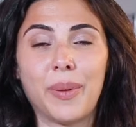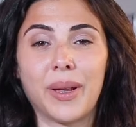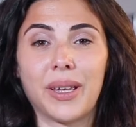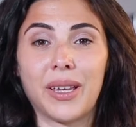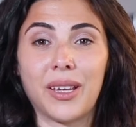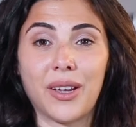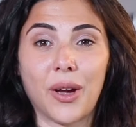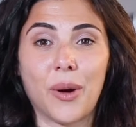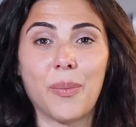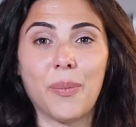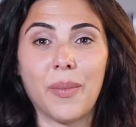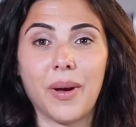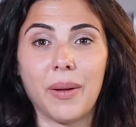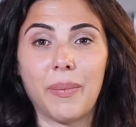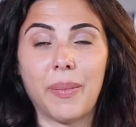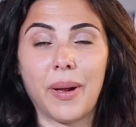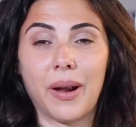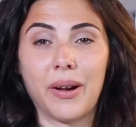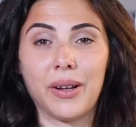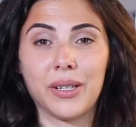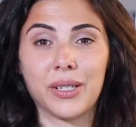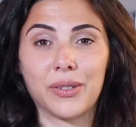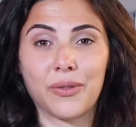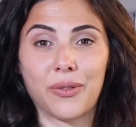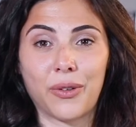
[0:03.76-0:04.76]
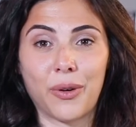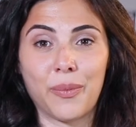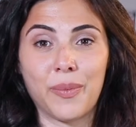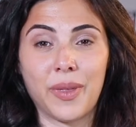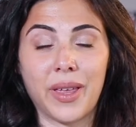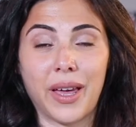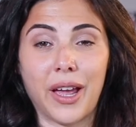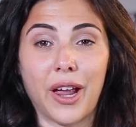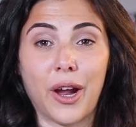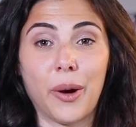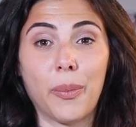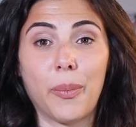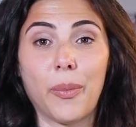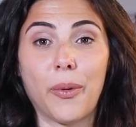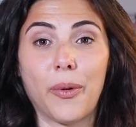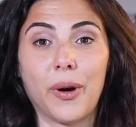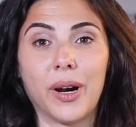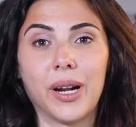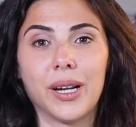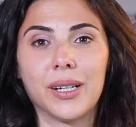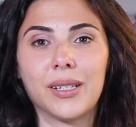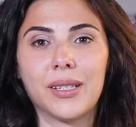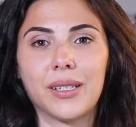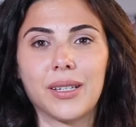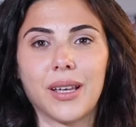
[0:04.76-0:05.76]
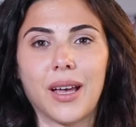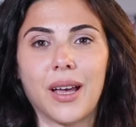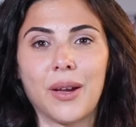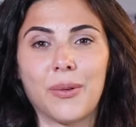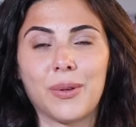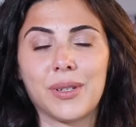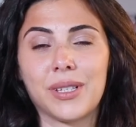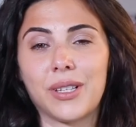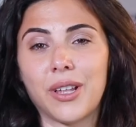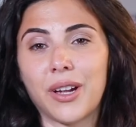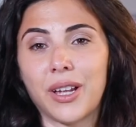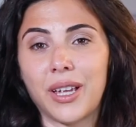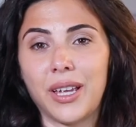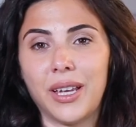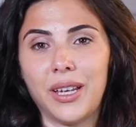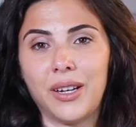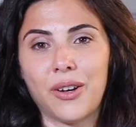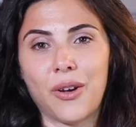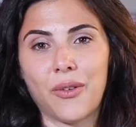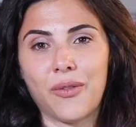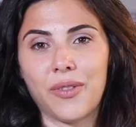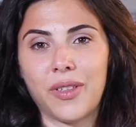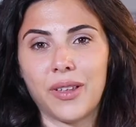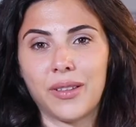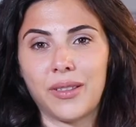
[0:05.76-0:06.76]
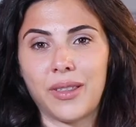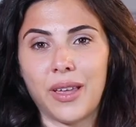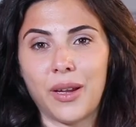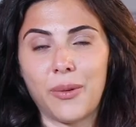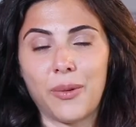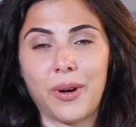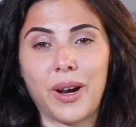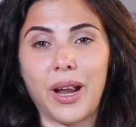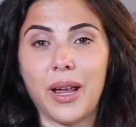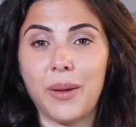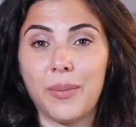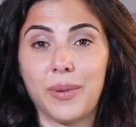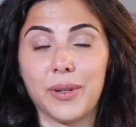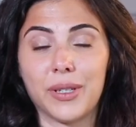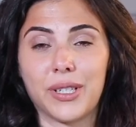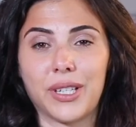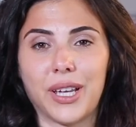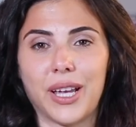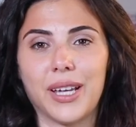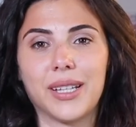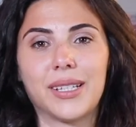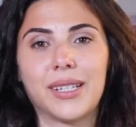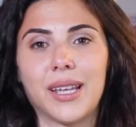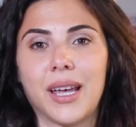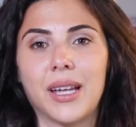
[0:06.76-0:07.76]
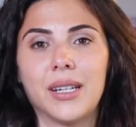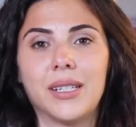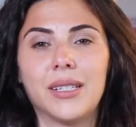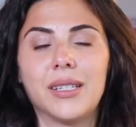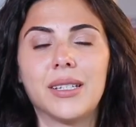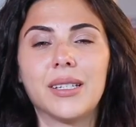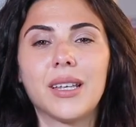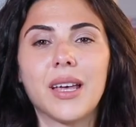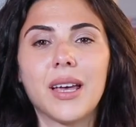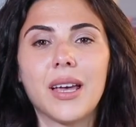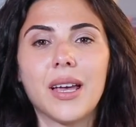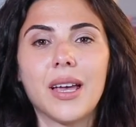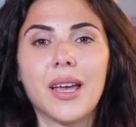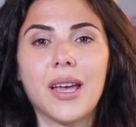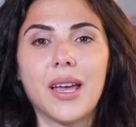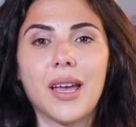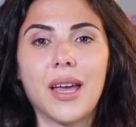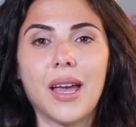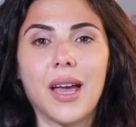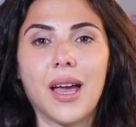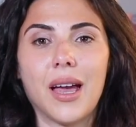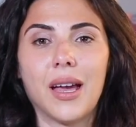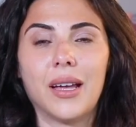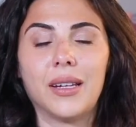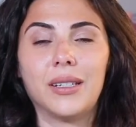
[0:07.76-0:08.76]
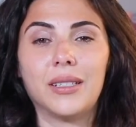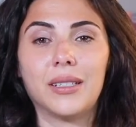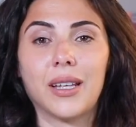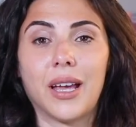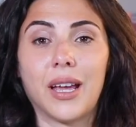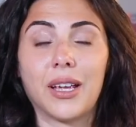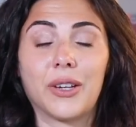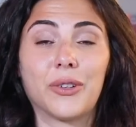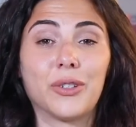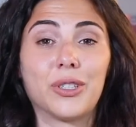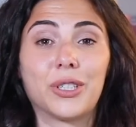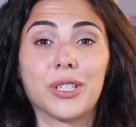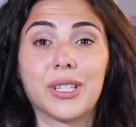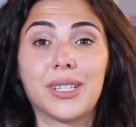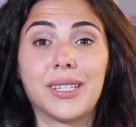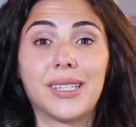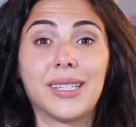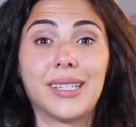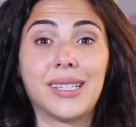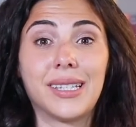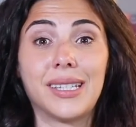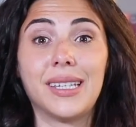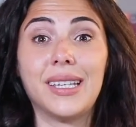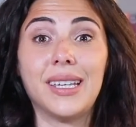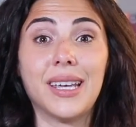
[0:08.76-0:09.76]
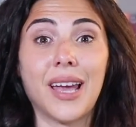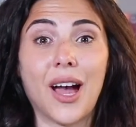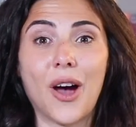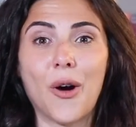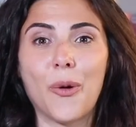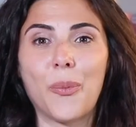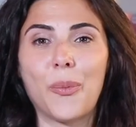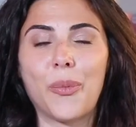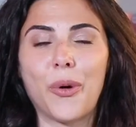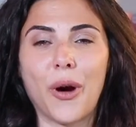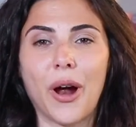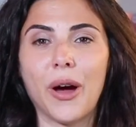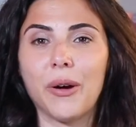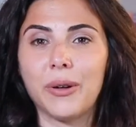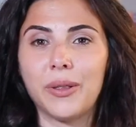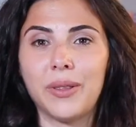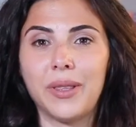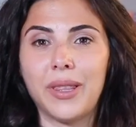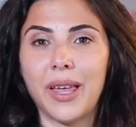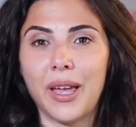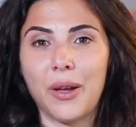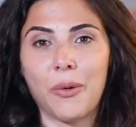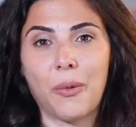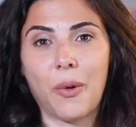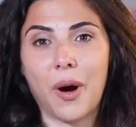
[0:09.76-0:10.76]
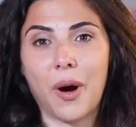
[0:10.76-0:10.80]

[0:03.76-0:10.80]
picking up my parents from the airport. I was lucky enough that they were able to attend. And I could just see how proud they